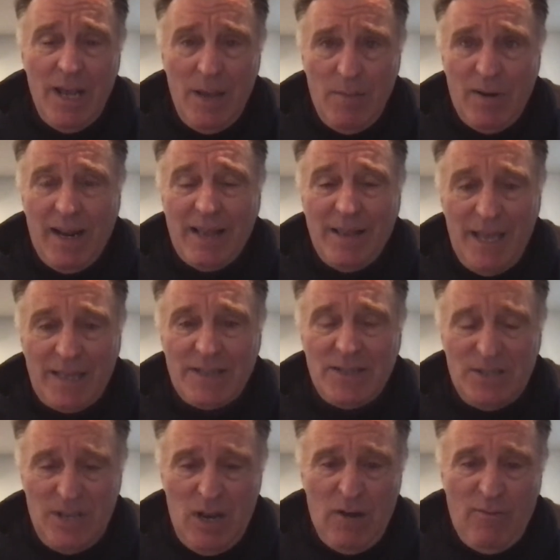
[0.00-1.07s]
But I like to
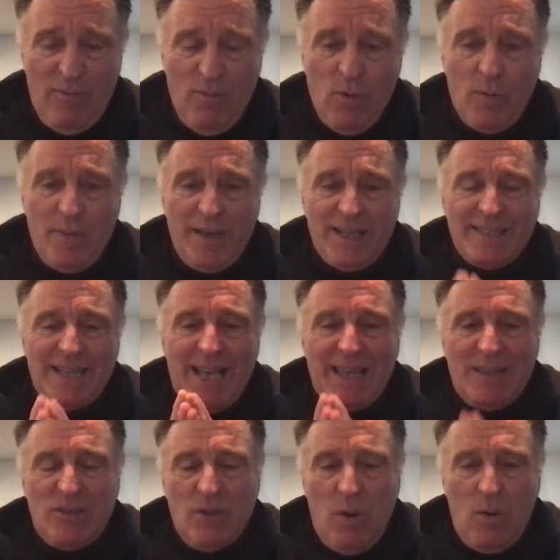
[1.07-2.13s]
start at four because I
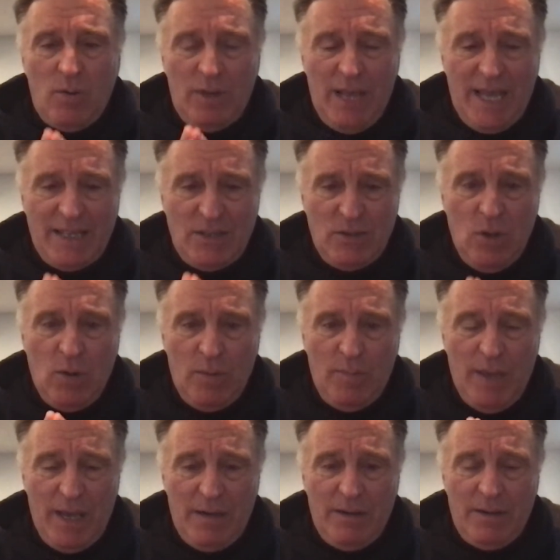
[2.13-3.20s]
don't like to go to
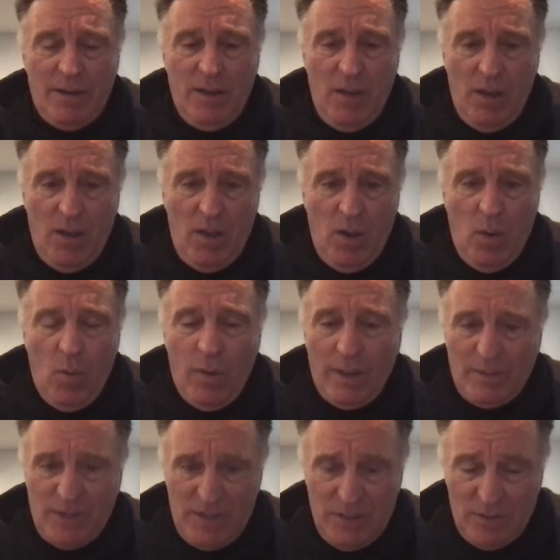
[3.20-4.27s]
bed while I'm
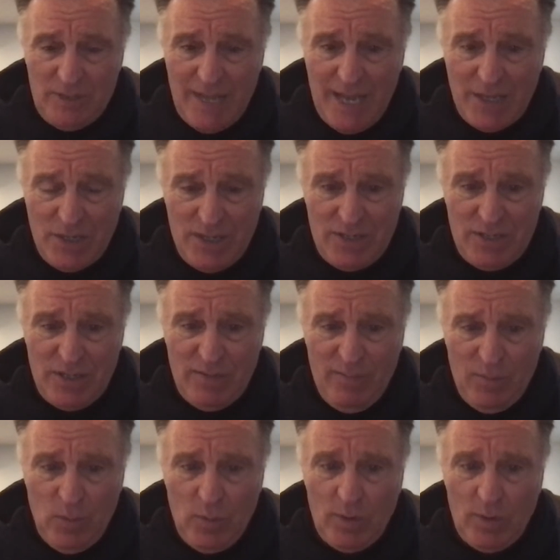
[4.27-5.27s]
still digesting food.